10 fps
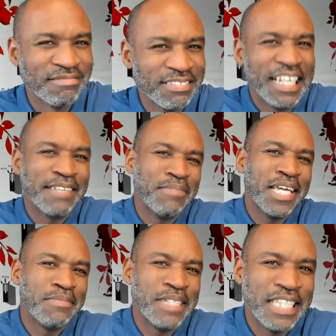
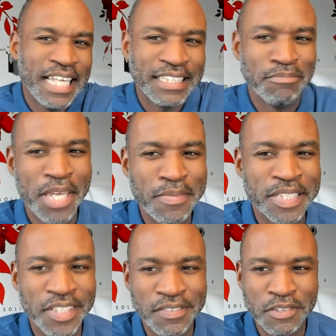Like maybe a
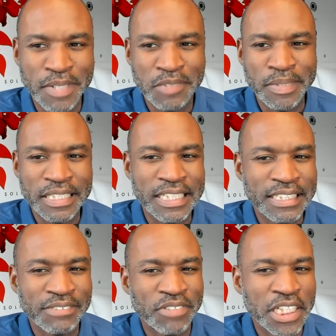service-based business
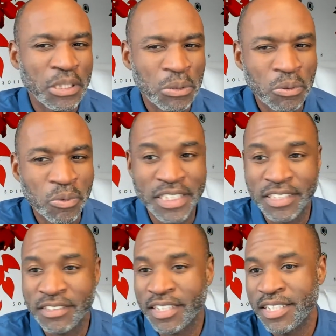isn't for you, which
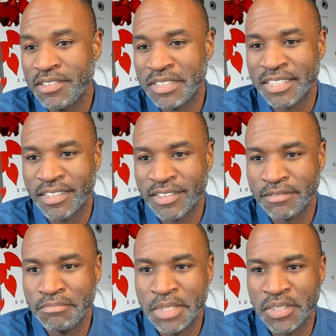is the good news is there's a
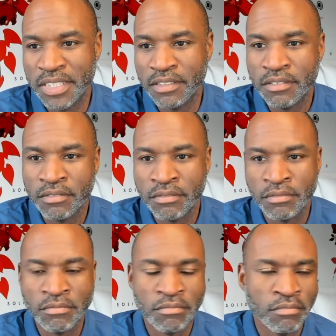million
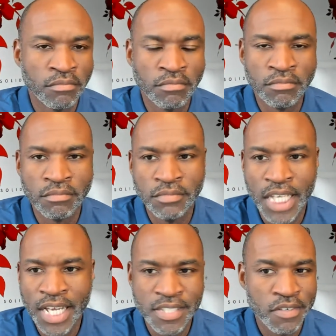
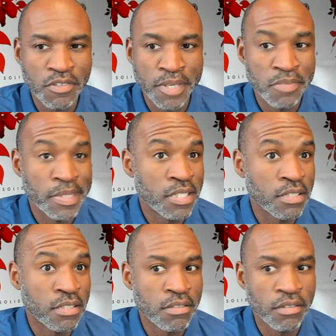non-service-based
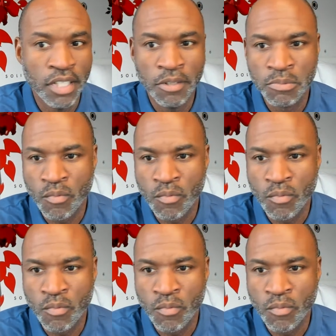businesses, you know?